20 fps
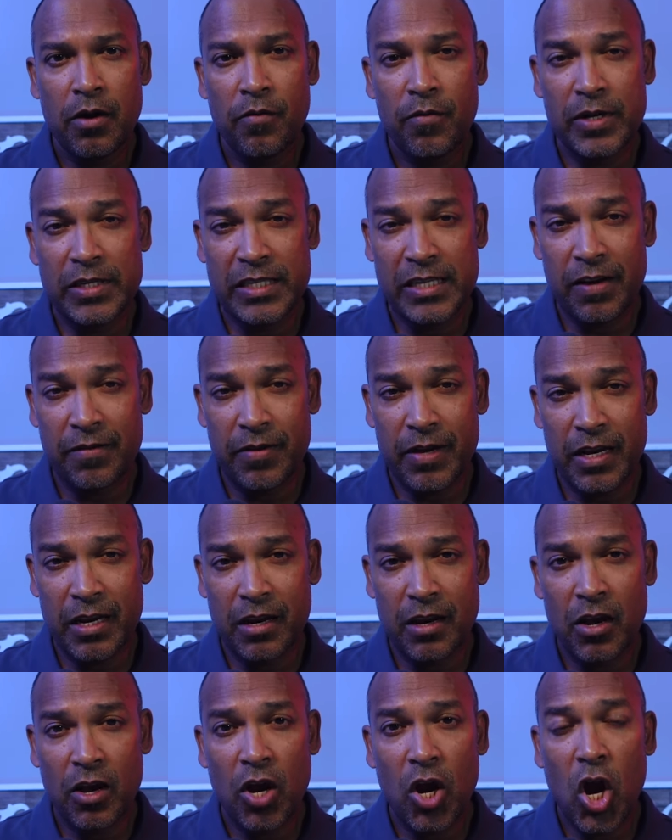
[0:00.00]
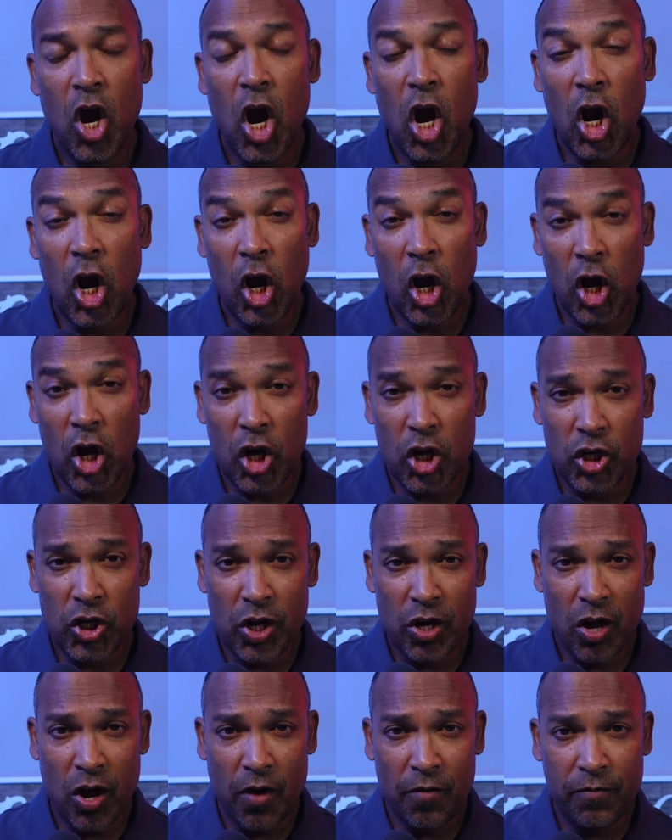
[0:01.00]
receiving
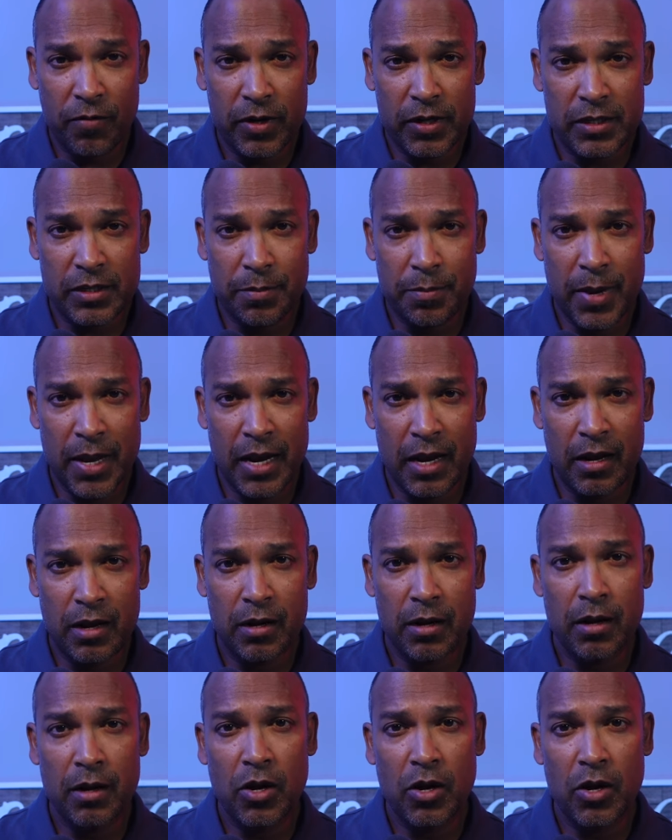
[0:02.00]
unconditional offers, meaning